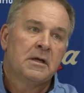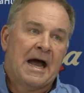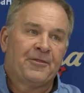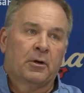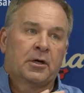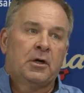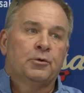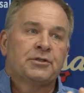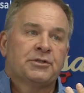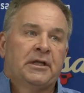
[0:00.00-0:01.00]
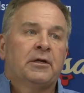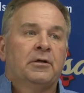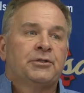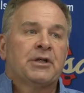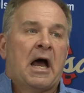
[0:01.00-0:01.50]
I thought our coaches did a
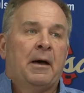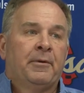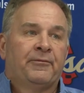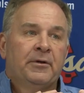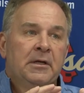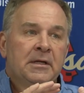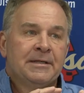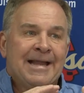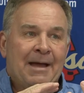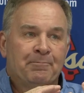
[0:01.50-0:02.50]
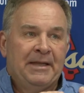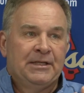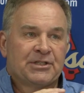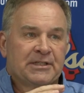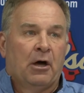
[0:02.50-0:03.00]
good job of not
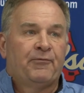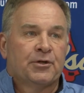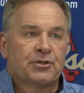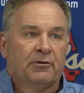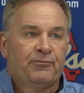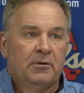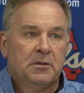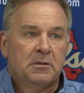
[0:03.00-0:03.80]
being selfish of